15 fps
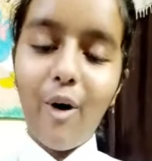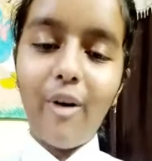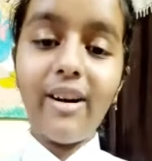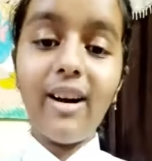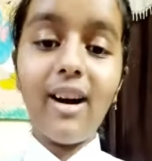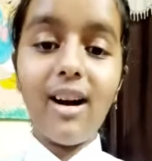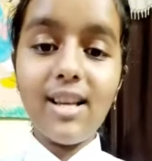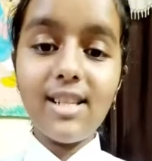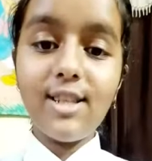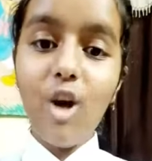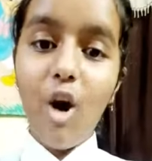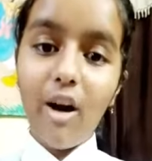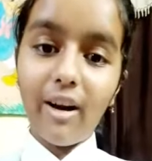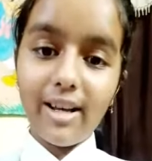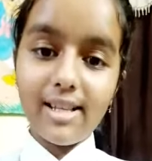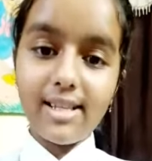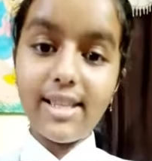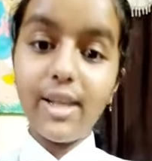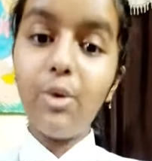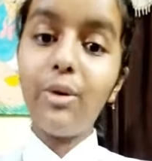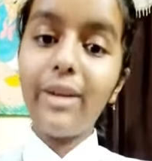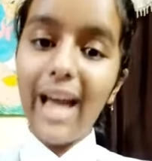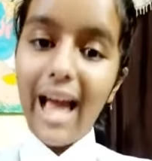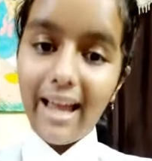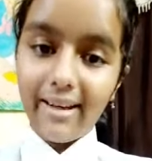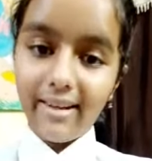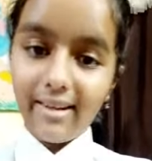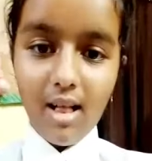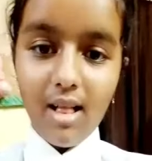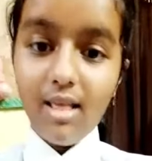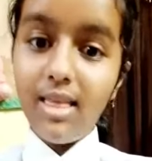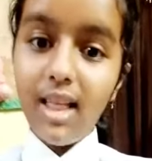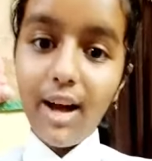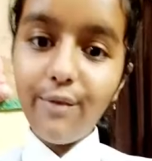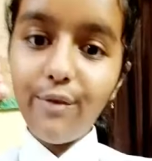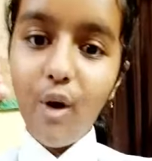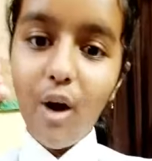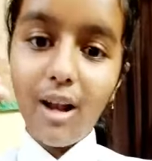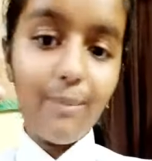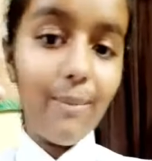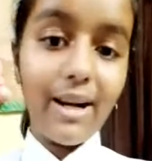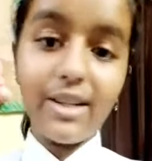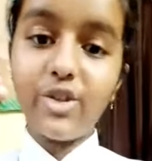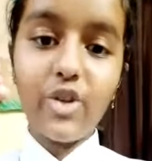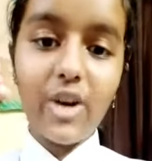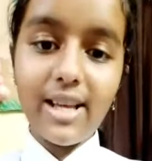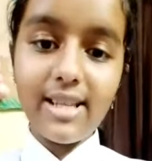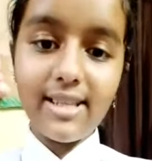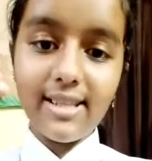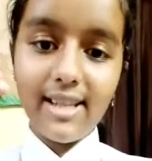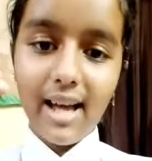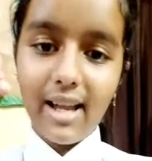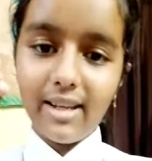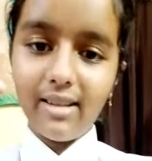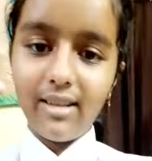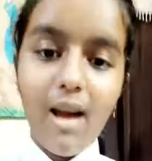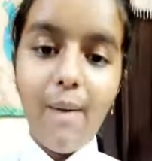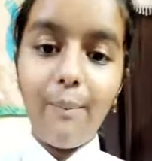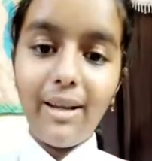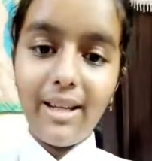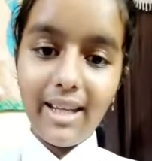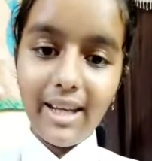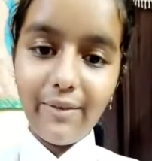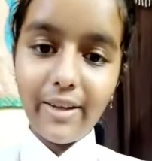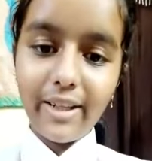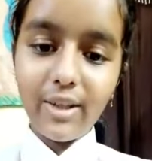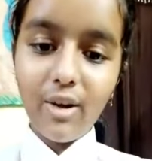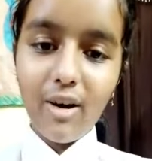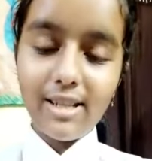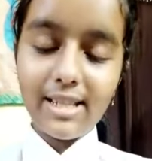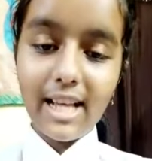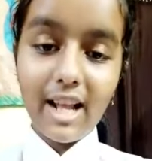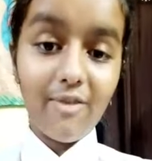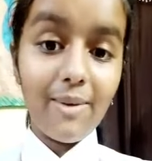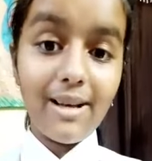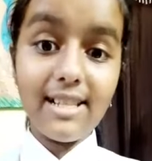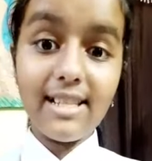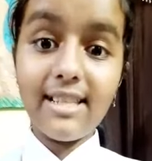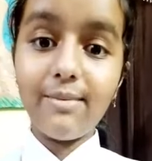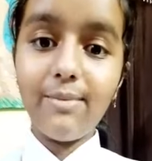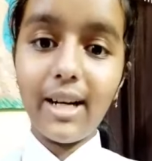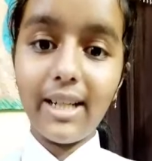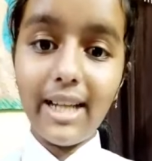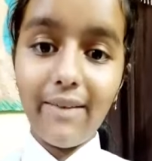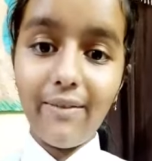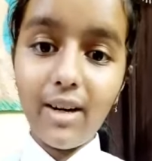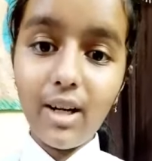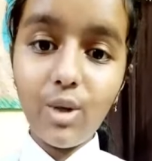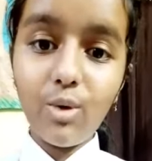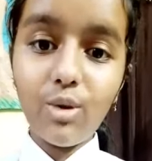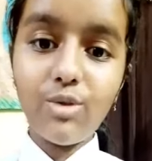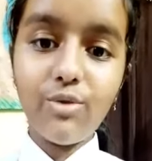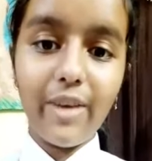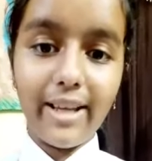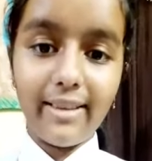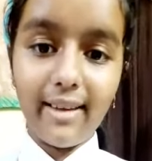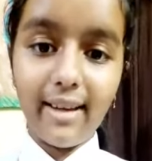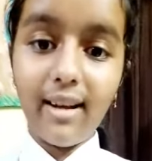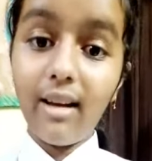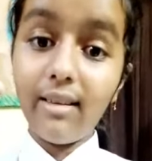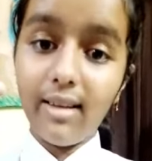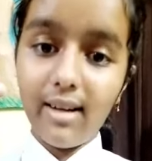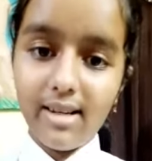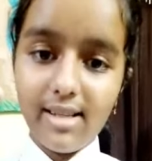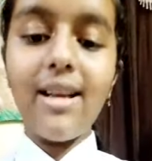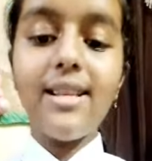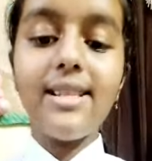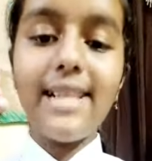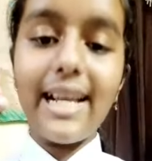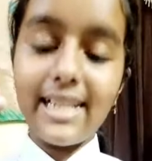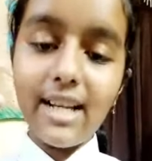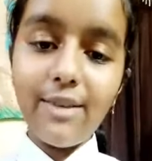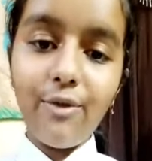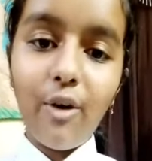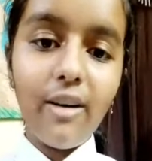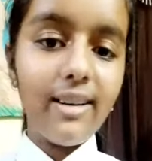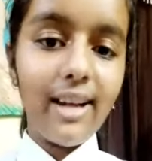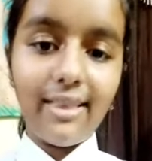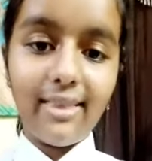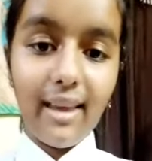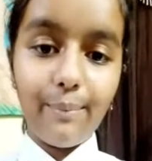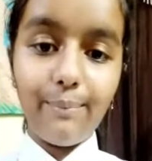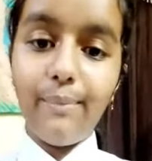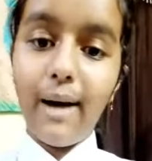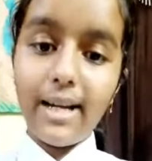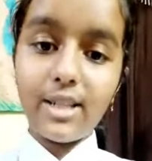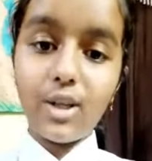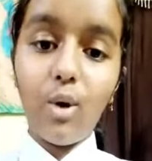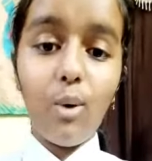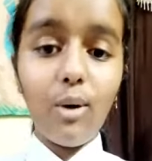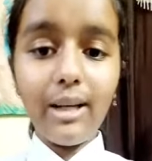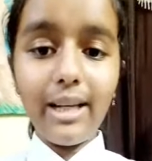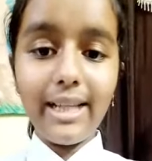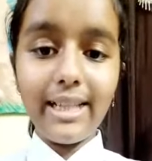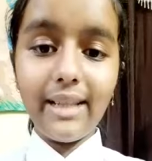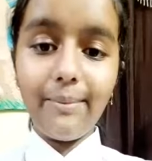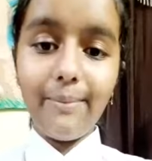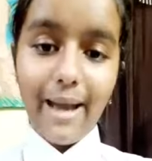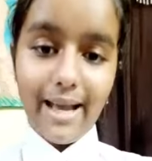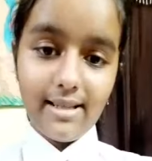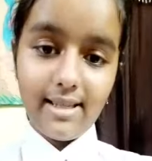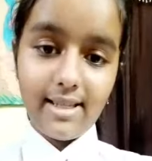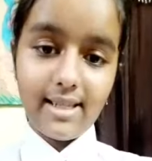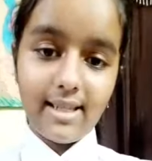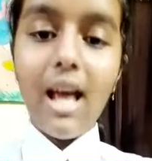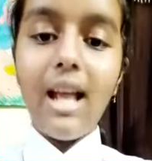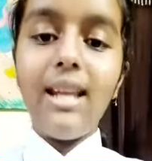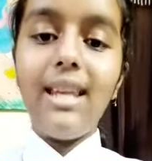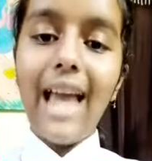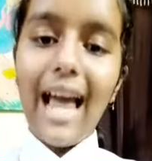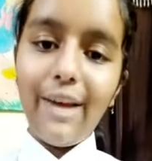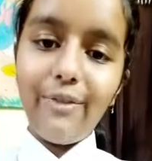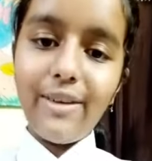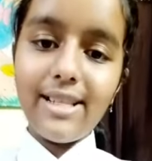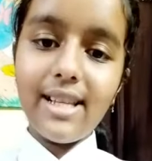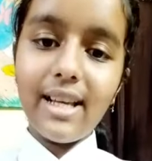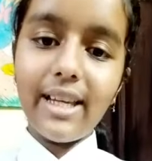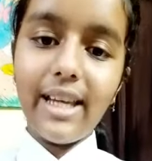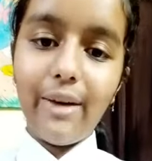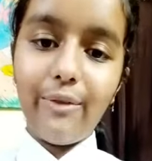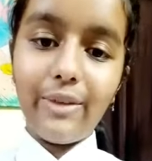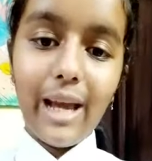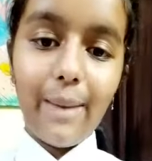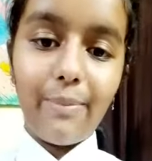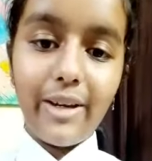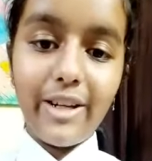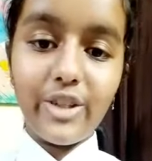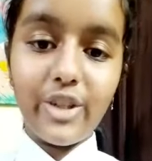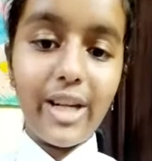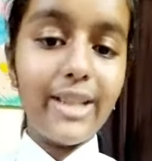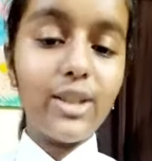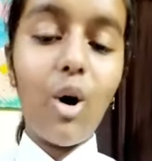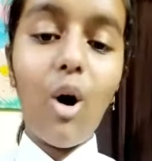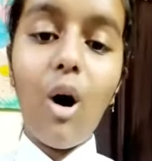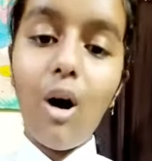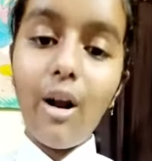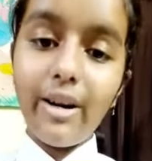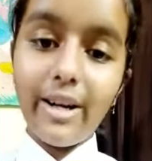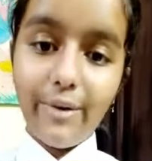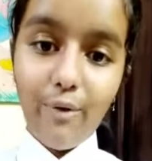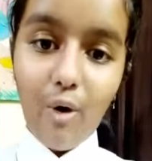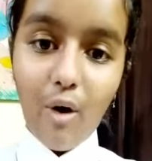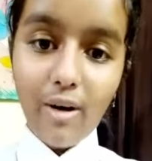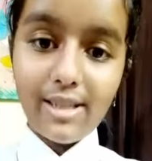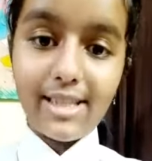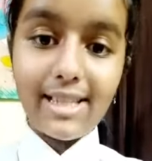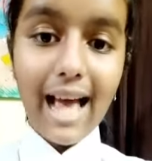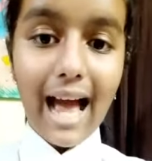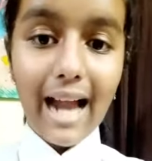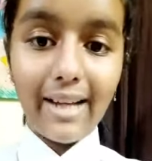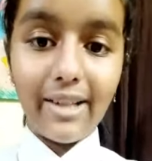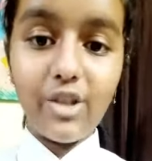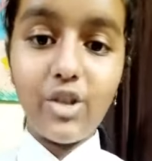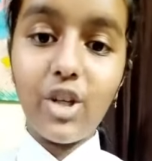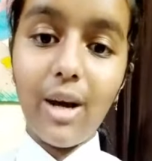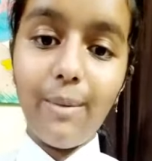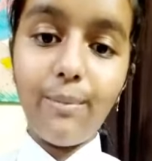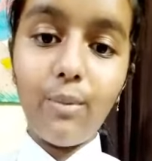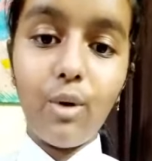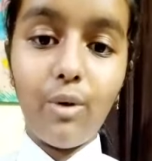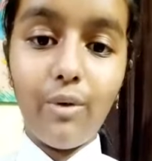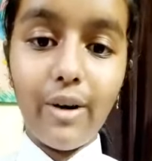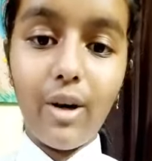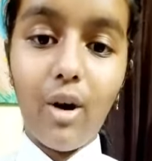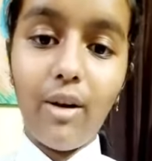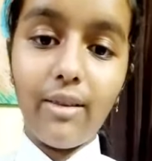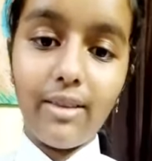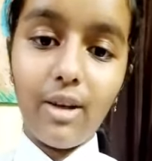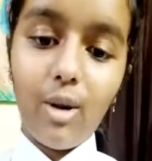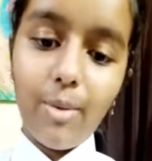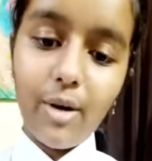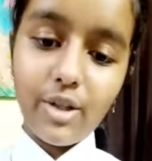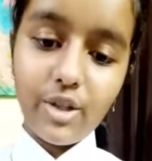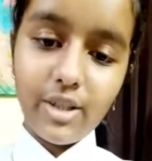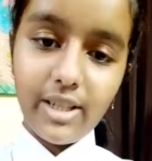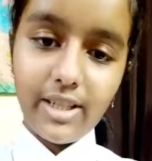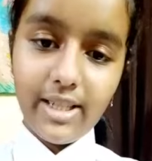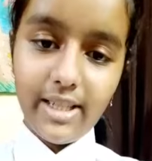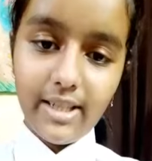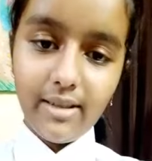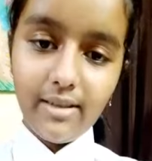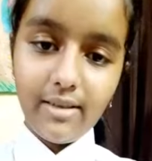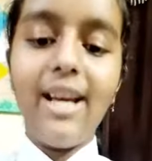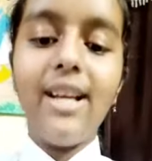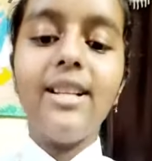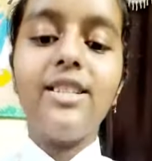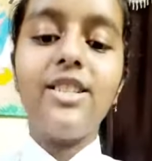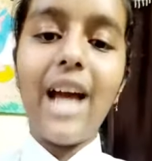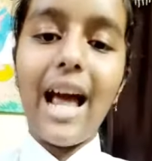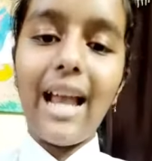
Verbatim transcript: Live for as long as you can. Love all but trust none. Believe in yourself but never lose faith in others. Settle for nothing but only the best. Life is a gift. Appreciate all rewards and jump over on the opportunity.